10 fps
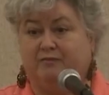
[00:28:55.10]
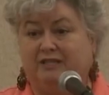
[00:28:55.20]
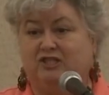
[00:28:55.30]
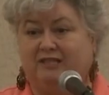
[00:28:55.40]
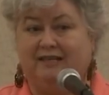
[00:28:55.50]

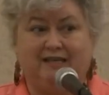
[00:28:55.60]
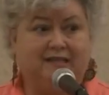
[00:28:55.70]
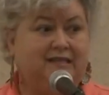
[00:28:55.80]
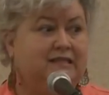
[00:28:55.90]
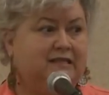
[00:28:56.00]
mission
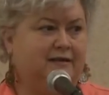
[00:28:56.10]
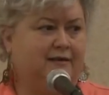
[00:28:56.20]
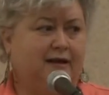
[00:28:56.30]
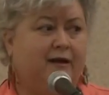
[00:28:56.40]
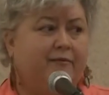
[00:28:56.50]
is?
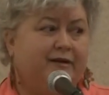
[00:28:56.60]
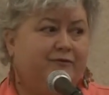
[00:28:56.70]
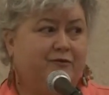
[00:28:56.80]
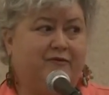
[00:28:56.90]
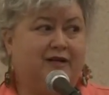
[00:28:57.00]
How many of
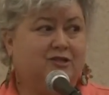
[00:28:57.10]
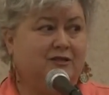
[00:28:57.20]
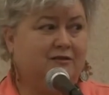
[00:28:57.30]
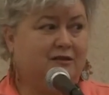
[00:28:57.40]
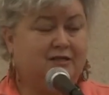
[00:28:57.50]
you have
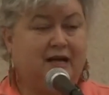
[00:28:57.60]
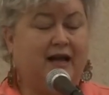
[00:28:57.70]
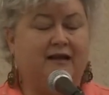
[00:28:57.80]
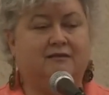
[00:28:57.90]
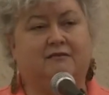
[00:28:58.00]
actually looked? I
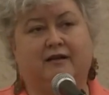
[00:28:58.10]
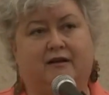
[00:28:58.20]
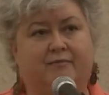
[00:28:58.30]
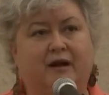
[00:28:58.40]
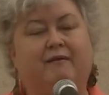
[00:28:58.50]
had to look it
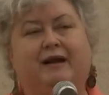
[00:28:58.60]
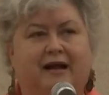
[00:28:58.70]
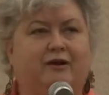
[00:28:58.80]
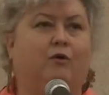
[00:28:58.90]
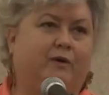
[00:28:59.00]
up. I mean,
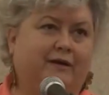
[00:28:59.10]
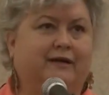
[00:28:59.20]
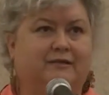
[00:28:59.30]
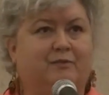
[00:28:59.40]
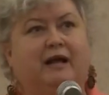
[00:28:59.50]
I know what it
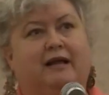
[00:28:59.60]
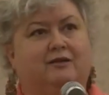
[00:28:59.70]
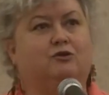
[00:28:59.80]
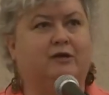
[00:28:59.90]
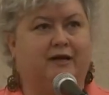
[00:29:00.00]
is, but I had
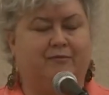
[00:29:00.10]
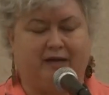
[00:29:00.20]
to look it up